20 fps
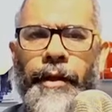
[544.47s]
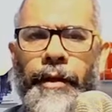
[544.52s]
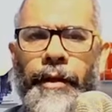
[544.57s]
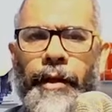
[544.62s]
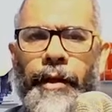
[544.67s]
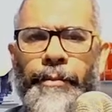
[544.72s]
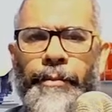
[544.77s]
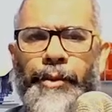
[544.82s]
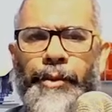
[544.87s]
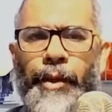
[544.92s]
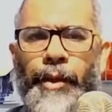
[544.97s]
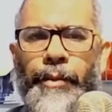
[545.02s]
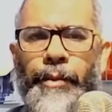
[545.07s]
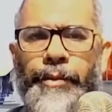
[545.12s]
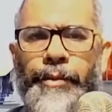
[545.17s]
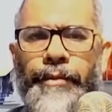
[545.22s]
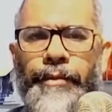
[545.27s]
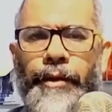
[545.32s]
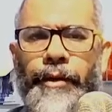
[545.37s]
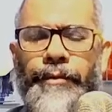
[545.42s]

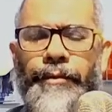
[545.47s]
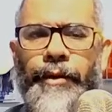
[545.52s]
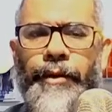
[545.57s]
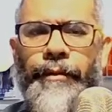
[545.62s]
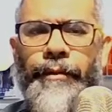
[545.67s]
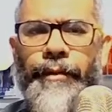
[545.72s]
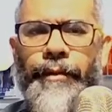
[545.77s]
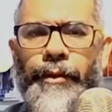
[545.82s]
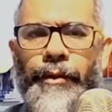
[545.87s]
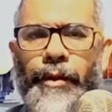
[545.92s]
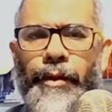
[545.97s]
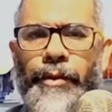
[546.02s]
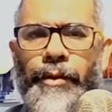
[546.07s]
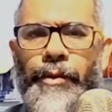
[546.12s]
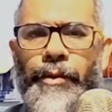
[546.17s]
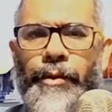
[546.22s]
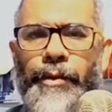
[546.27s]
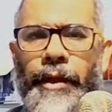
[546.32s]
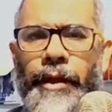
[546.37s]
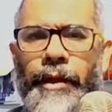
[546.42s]
absorbs one of the
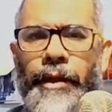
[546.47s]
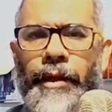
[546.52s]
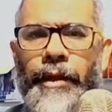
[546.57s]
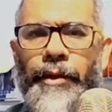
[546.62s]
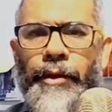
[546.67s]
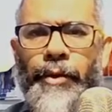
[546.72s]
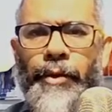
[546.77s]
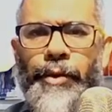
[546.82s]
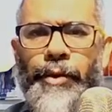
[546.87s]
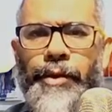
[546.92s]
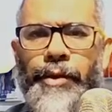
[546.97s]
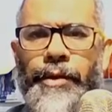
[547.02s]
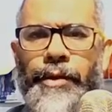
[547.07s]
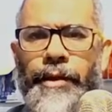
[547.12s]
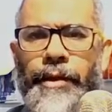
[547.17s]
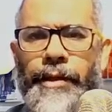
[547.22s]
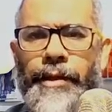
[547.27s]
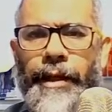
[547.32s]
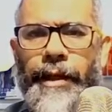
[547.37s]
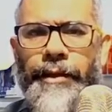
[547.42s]
photons, and it uses
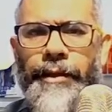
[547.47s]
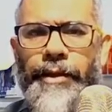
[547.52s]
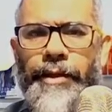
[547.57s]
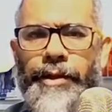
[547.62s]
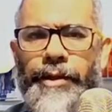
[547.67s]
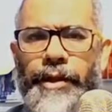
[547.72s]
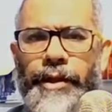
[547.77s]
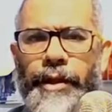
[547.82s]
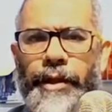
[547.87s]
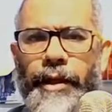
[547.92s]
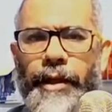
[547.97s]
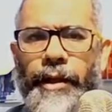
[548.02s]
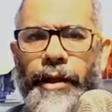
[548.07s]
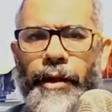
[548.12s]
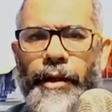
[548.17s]
its energy,